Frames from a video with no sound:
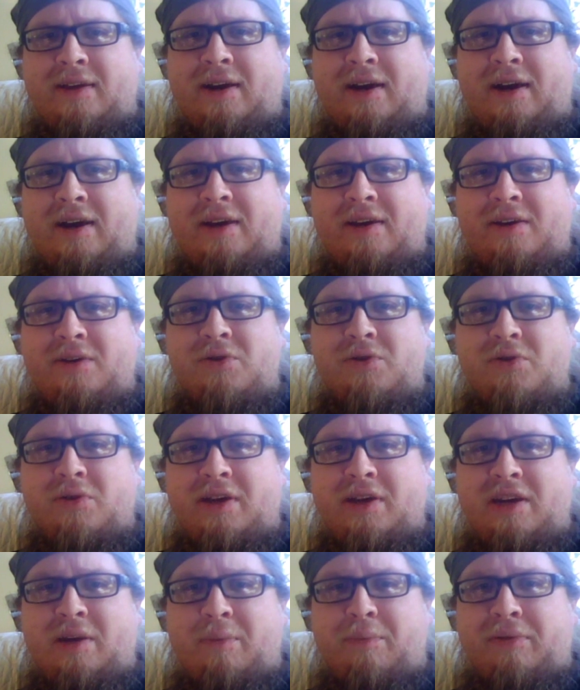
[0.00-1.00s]
that I
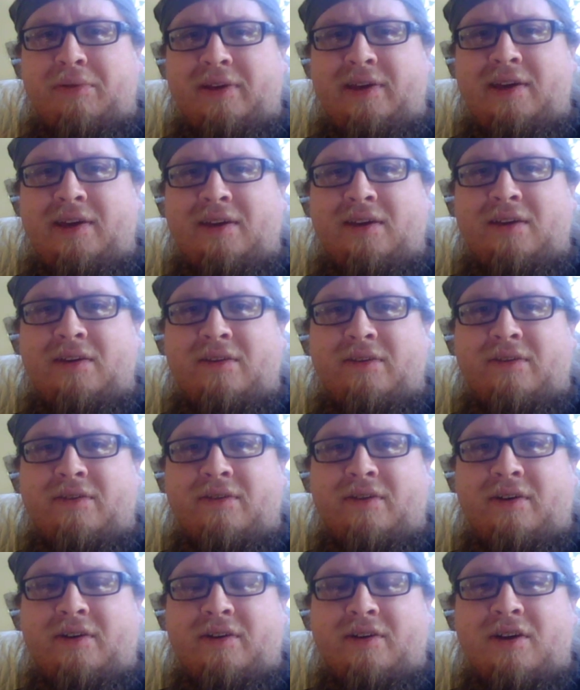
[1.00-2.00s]
usually end up playing
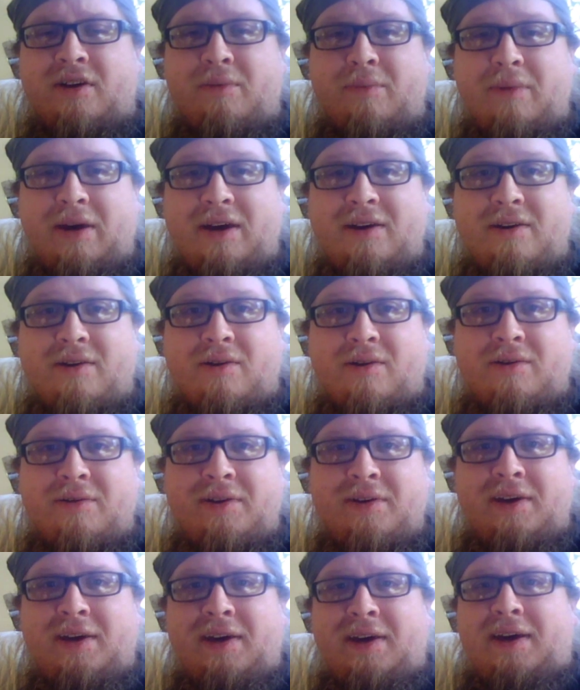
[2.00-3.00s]
is
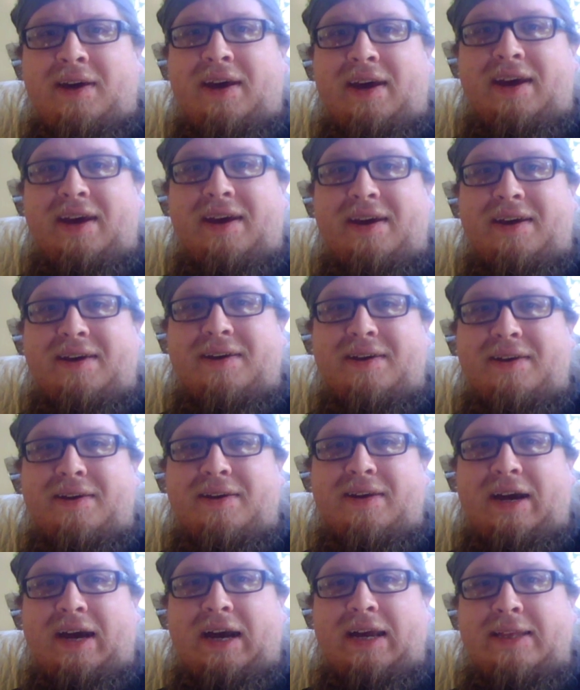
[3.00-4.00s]
Commander,
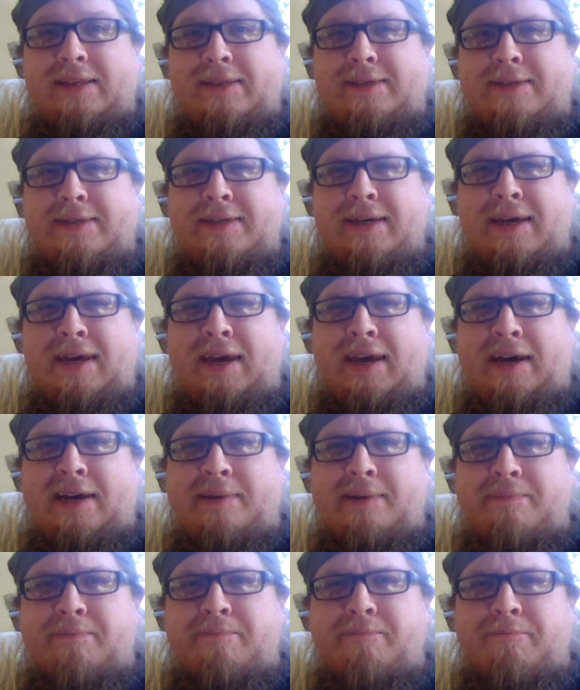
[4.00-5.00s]
and I'd say
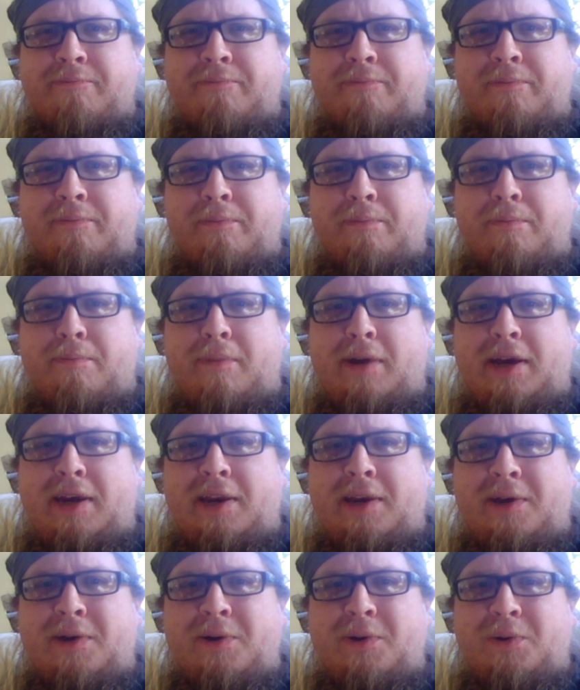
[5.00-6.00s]
I'm
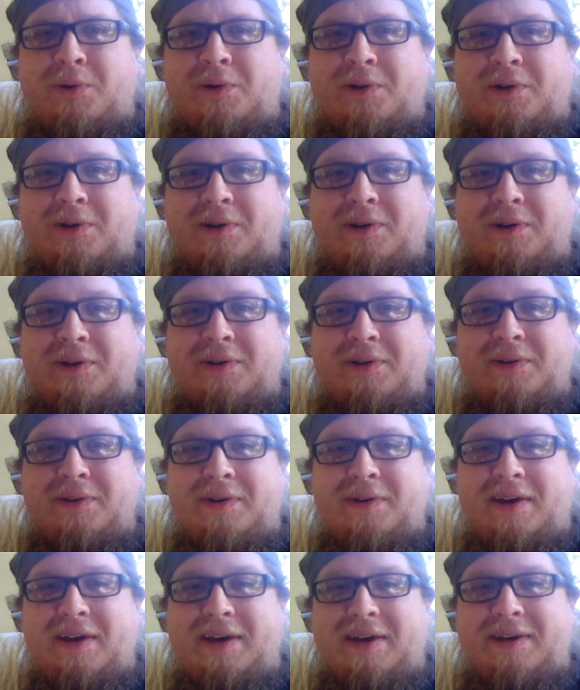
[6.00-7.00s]
mediocre
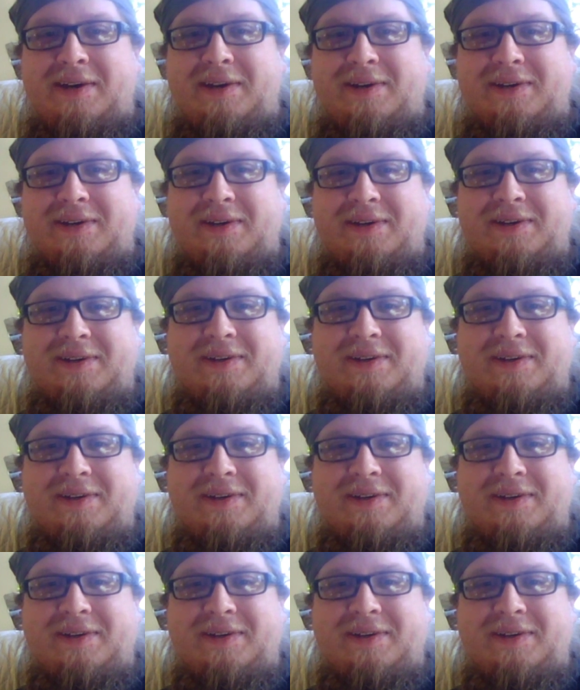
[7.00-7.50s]
at it.